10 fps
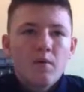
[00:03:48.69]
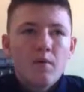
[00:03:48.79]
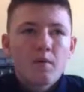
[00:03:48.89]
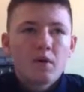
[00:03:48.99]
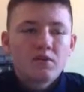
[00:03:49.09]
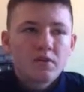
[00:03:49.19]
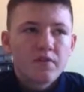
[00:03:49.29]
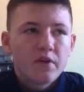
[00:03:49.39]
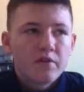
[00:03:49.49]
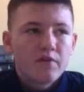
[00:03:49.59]
when we got to the
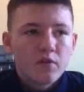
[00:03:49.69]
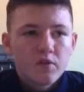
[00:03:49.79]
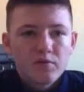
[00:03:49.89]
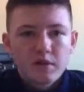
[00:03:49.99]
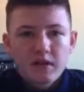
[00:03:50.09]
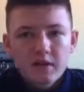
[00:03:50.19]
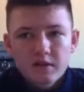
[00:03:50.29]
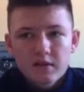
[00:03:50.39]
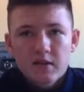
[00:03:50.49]
3rd and 4th week